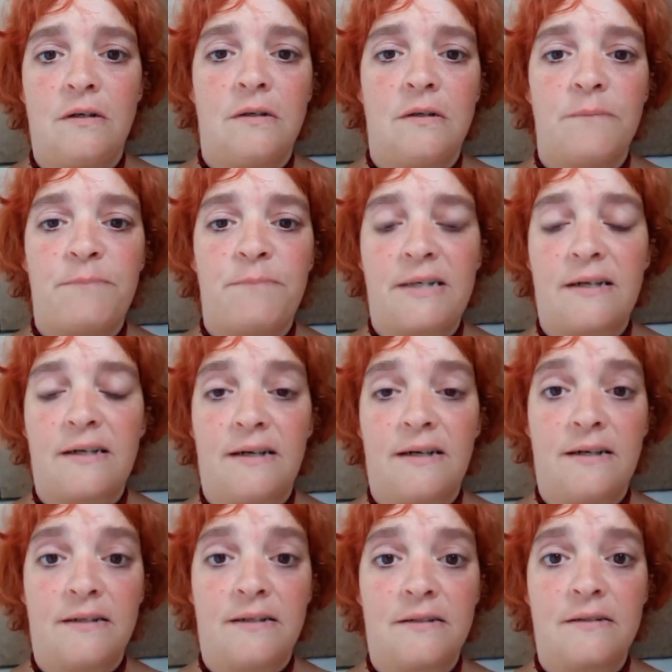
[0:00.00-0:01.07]

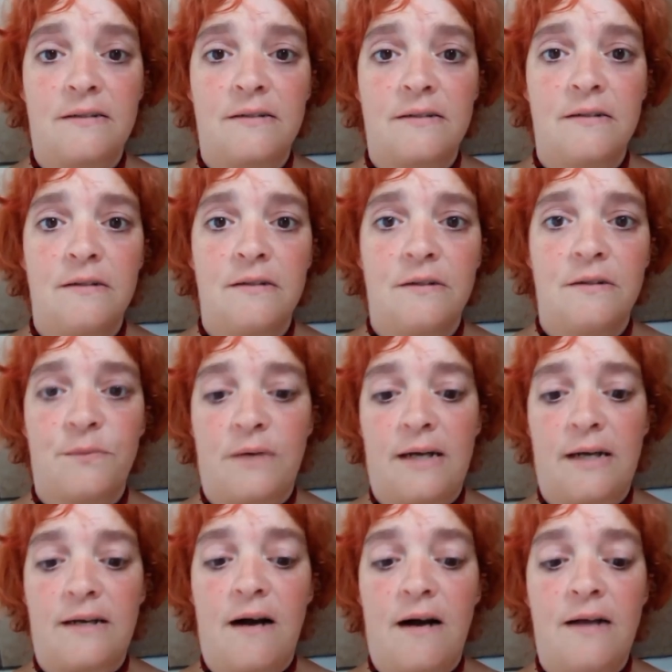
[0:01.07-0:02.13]
because when I
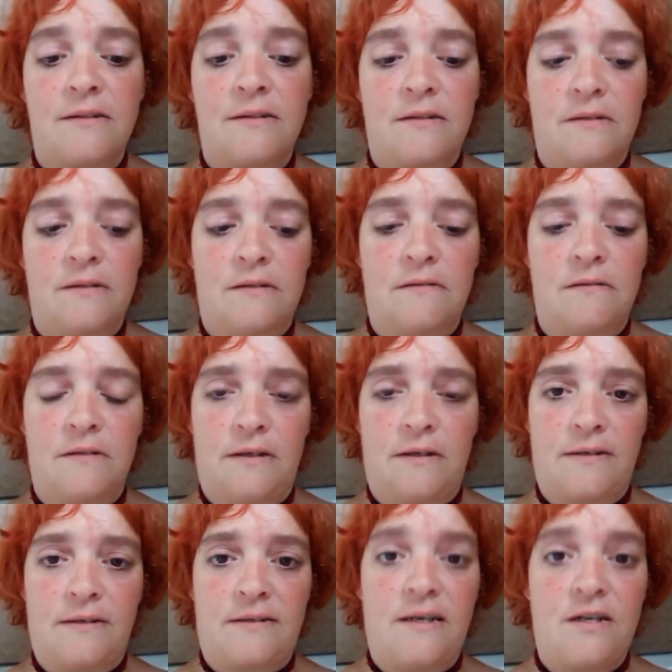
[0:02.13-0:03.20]
got to
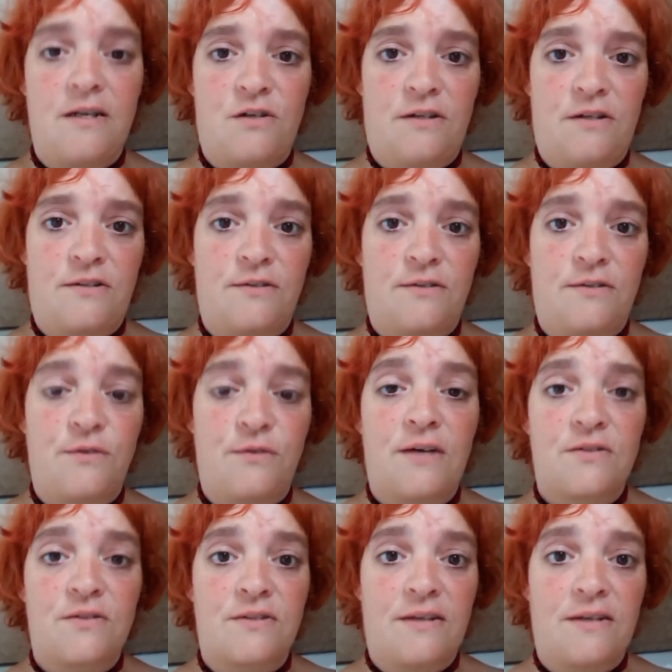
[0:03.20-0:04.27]
Los Angeles in
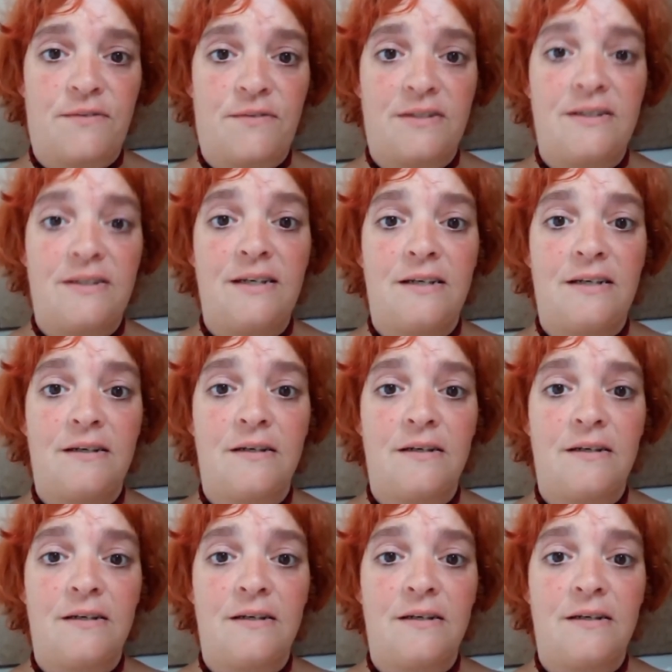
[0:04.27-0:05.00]
2017,